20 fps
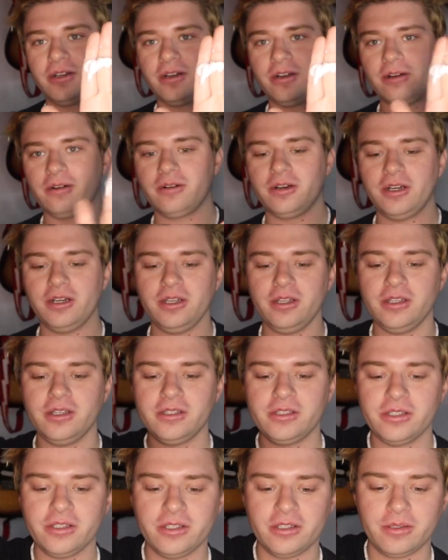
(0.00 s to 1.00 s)
All right,
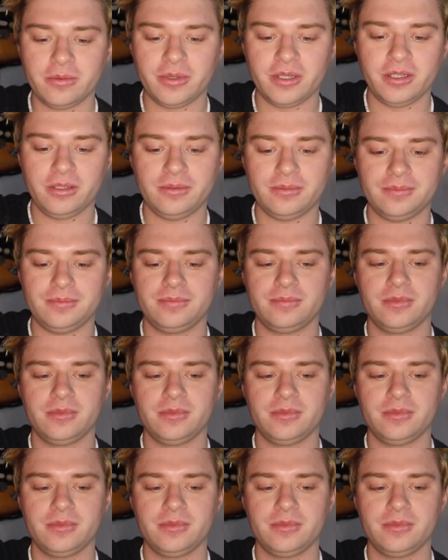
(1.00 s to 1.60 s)
that's a good amount.